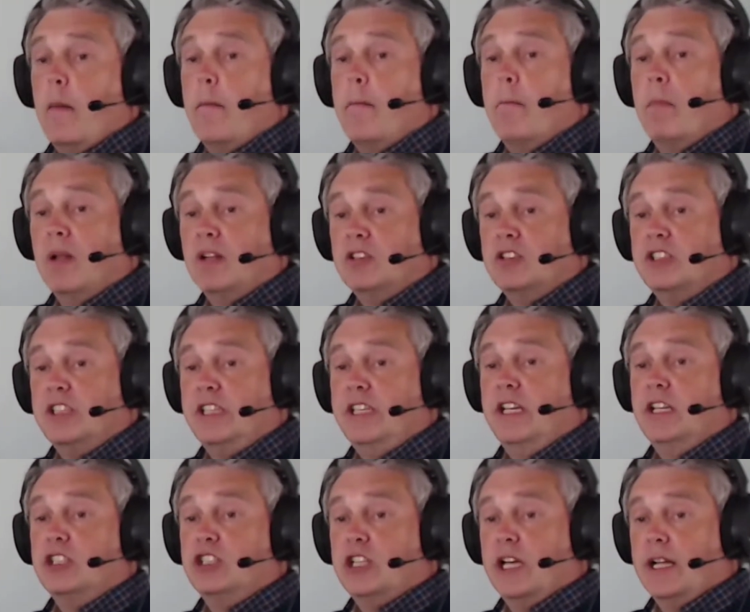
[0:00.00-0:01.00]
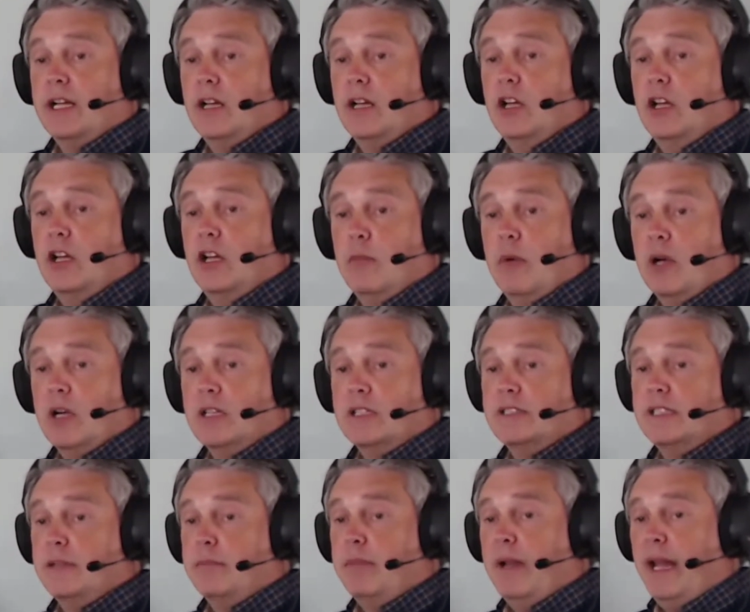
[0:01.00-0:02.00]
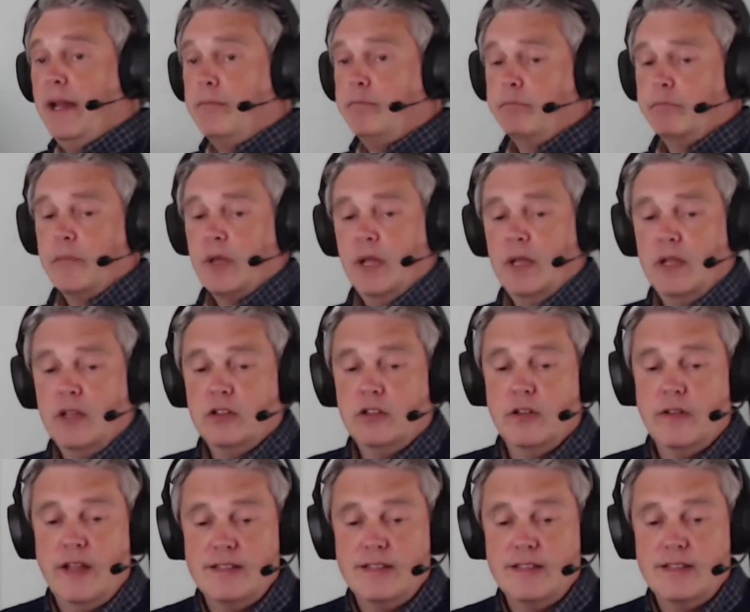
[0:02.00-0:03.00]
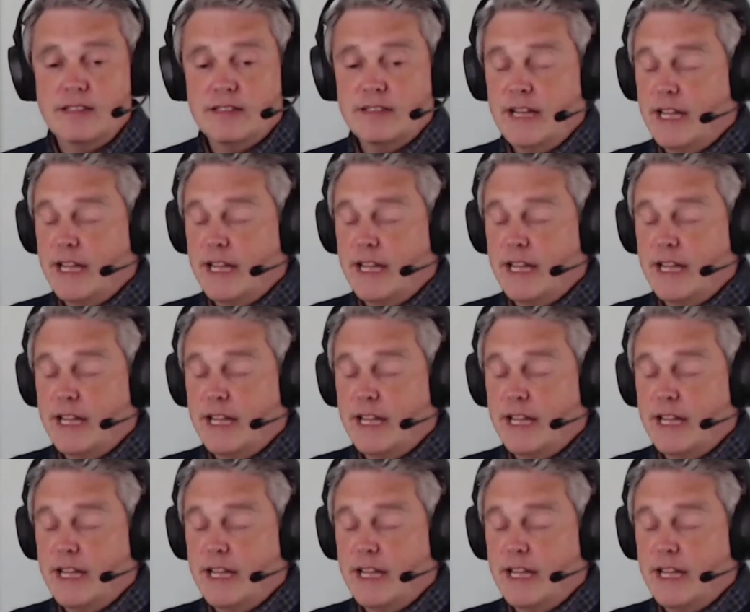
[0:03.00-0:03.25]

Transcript: multi-channel marketing plan. So there's its